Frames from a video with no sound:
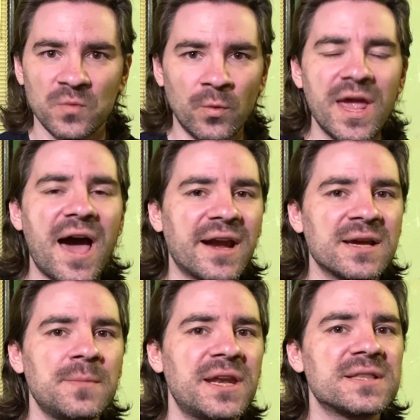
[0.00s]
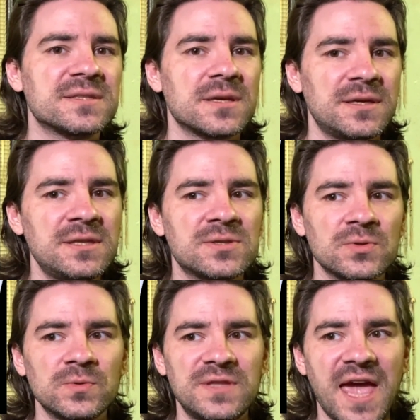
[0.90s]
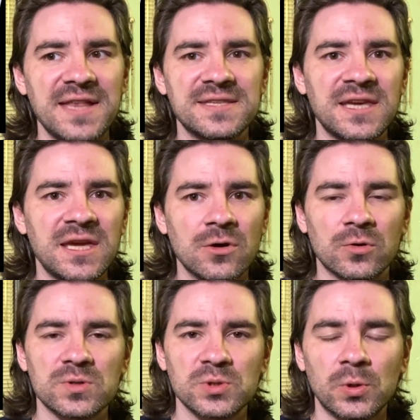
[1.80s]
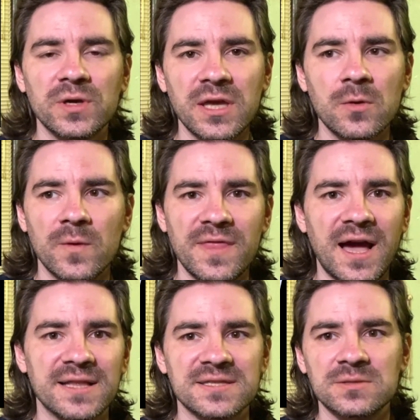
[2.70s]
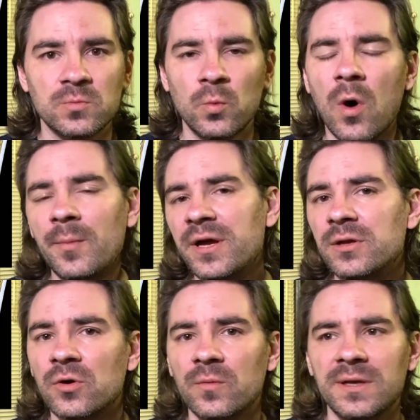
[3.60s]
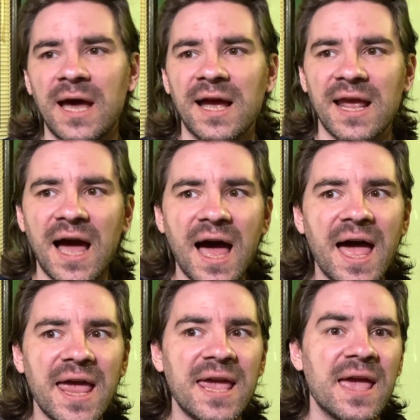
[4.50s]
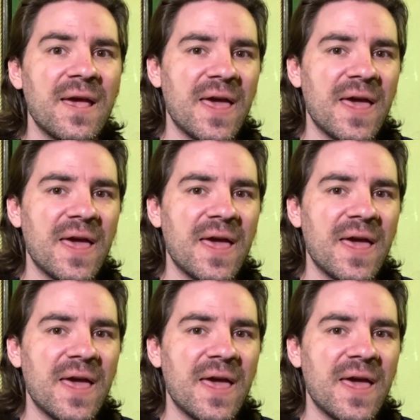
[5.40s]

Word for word: We are committed into dating or talking with that woman or with that guy,